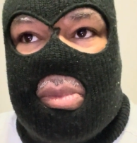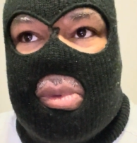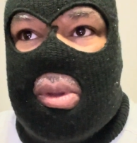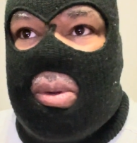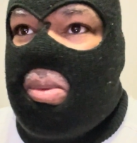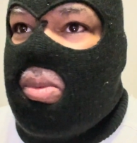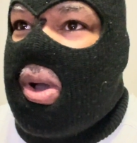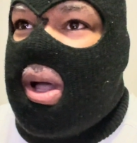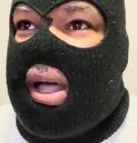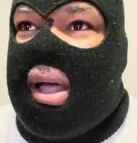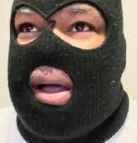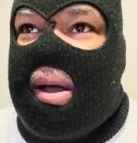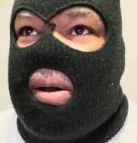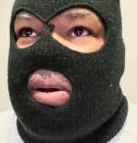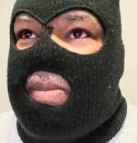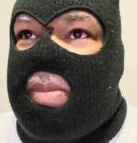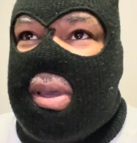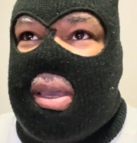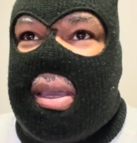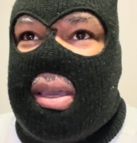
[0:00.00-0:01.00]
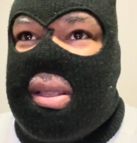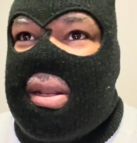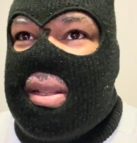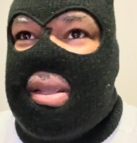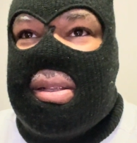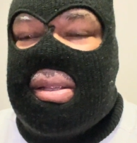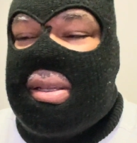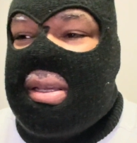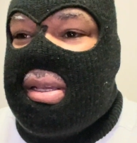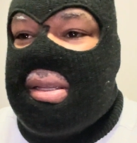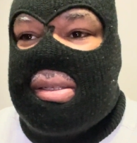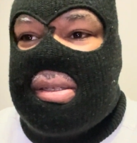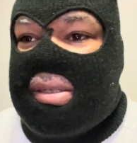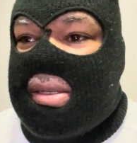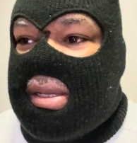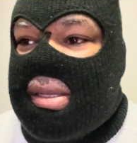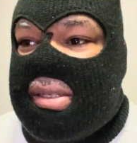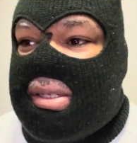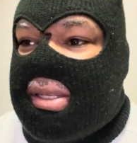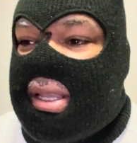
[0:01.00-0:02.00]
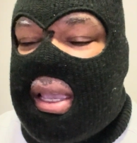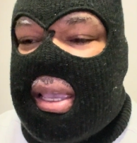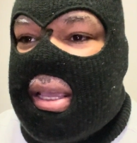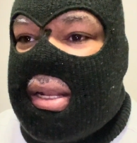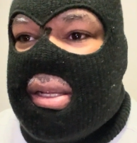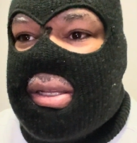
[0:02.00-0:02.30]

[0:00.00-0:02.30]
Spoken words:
Wow, man, it's sad